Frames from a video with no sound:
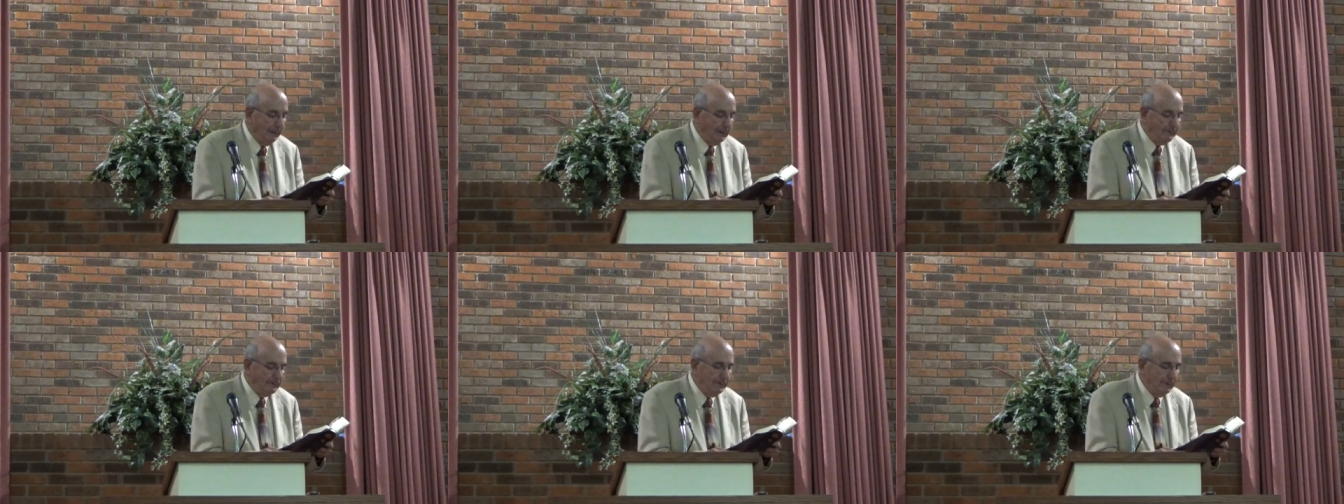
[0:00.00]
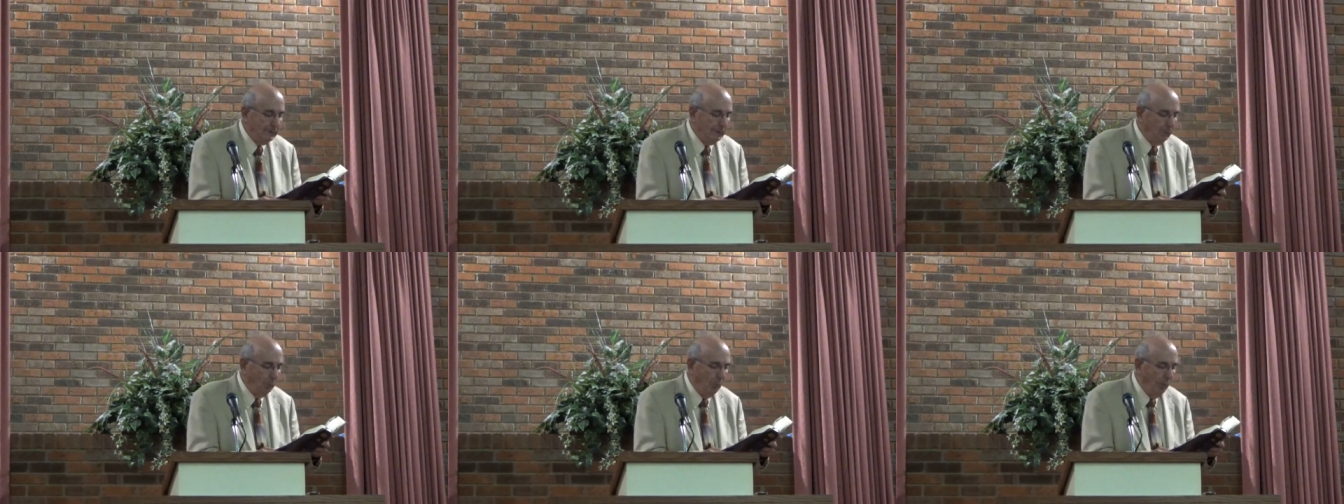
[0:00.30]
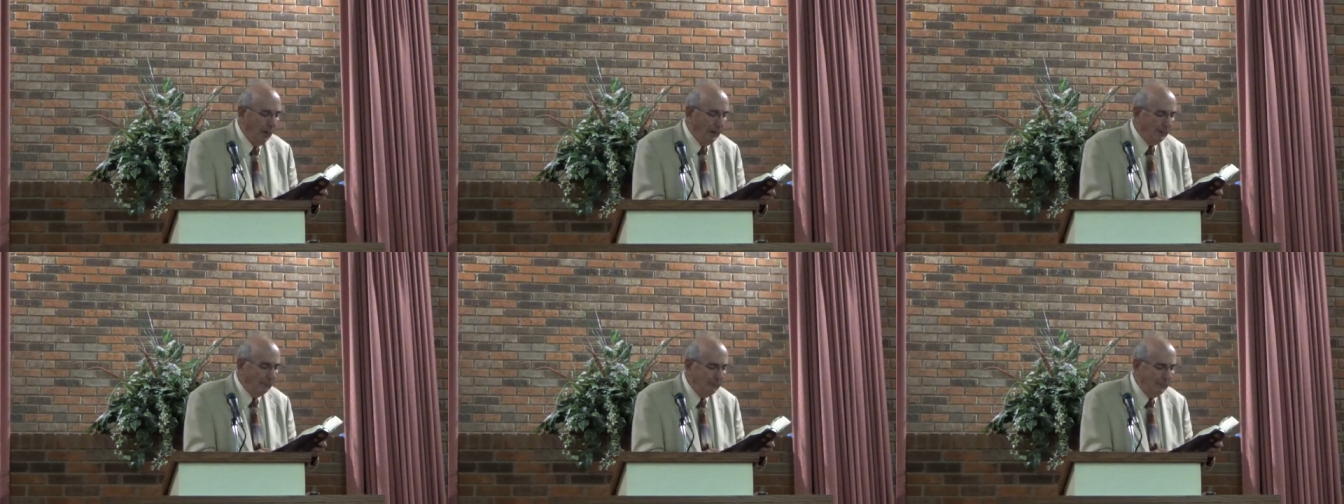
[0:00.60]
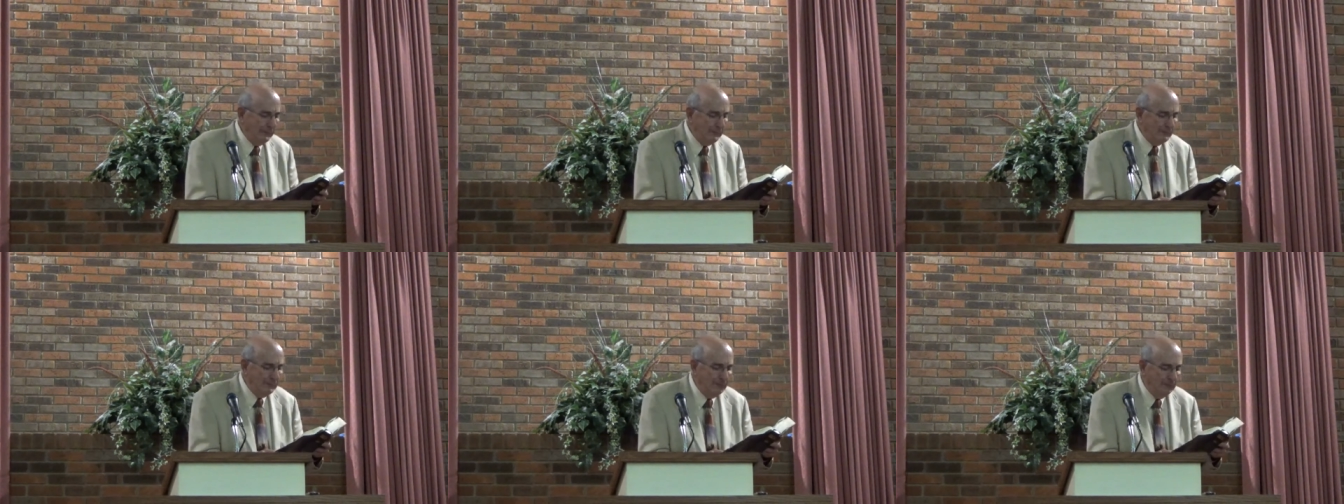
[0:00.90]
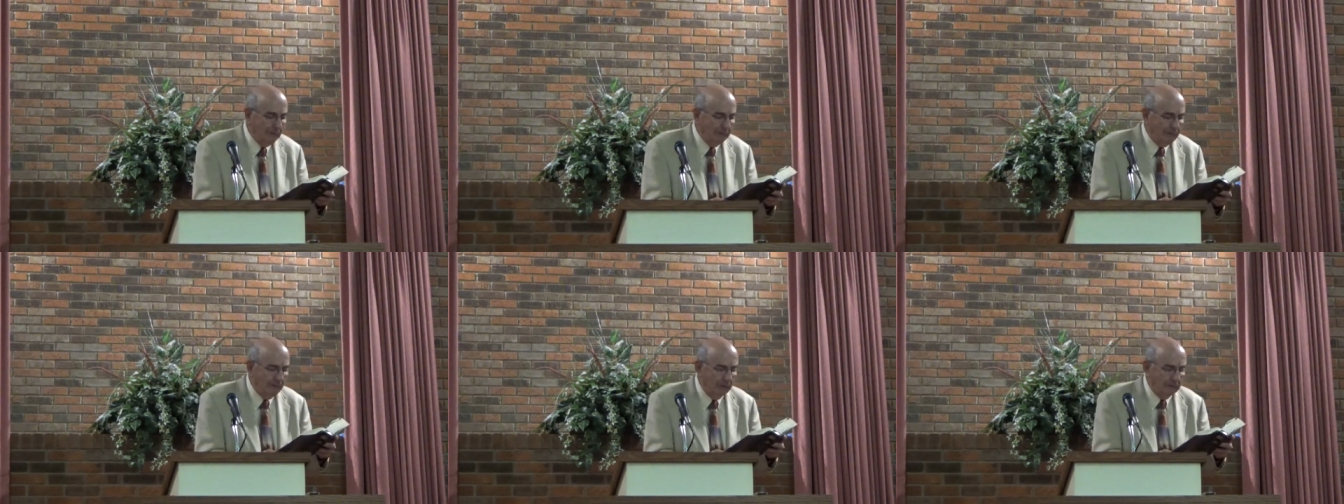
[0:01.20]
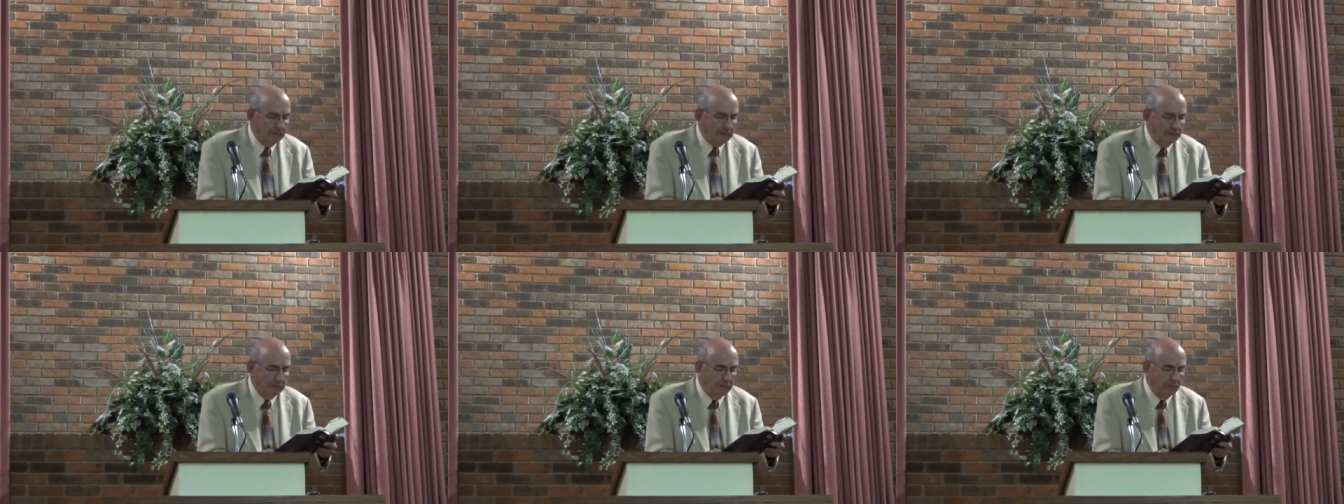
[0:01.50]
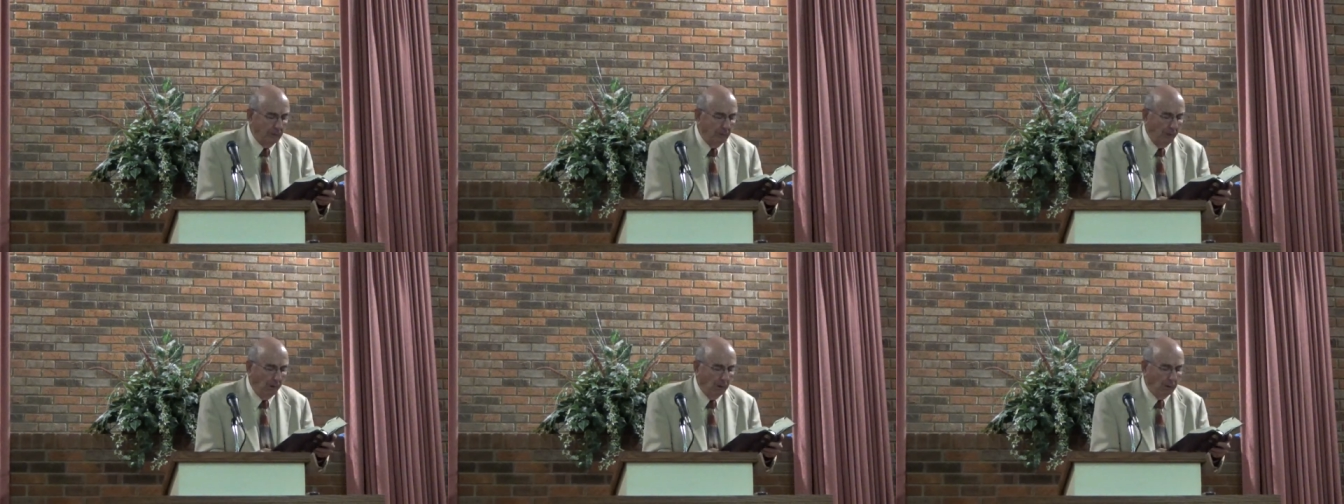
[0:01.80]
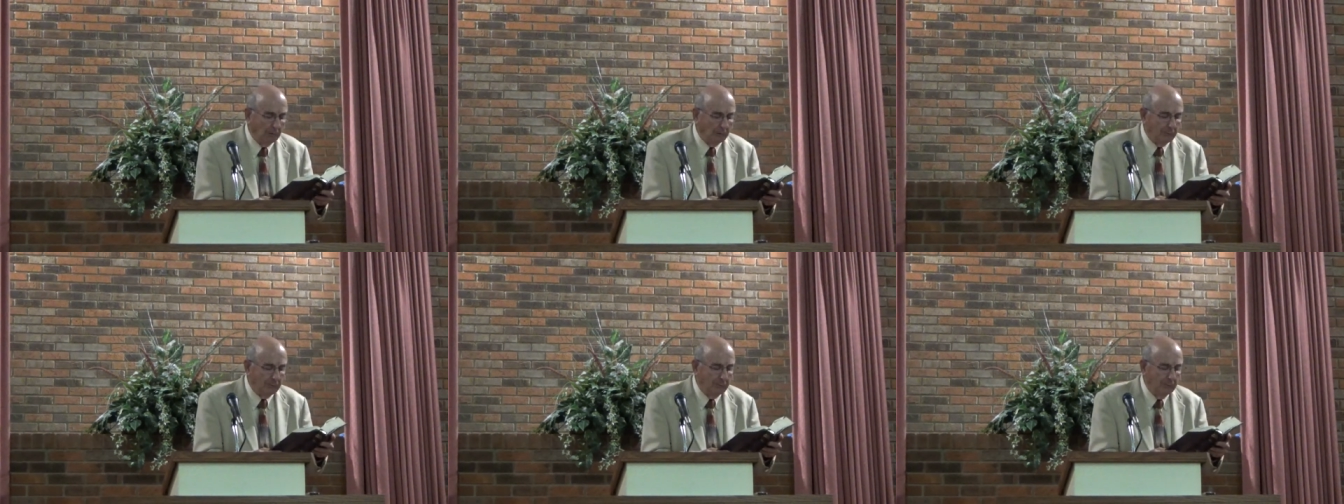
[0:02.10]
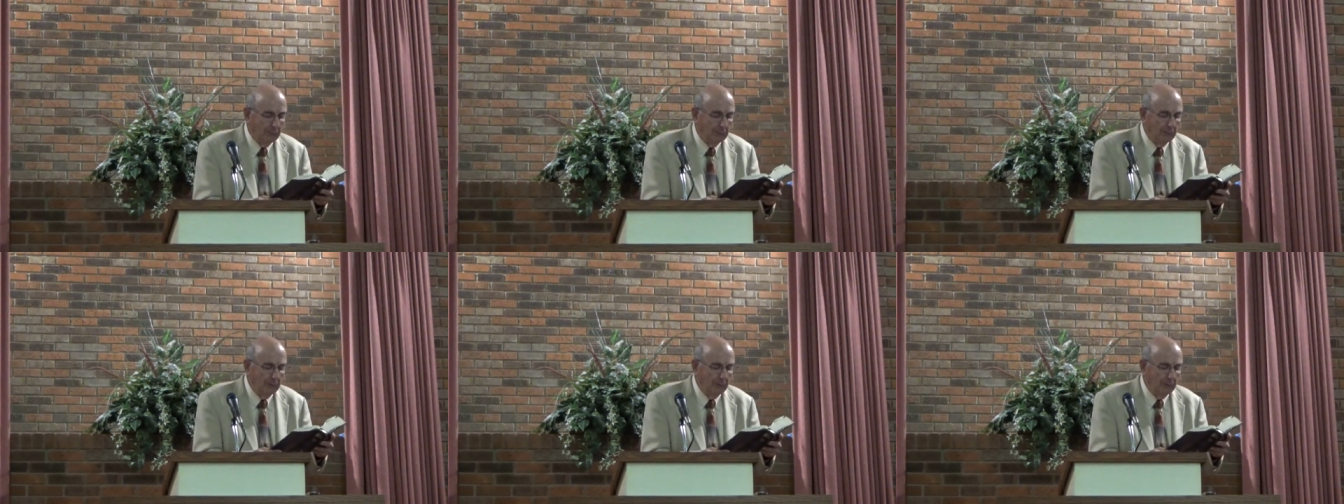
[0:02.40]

He said, Why reason such in your hearts?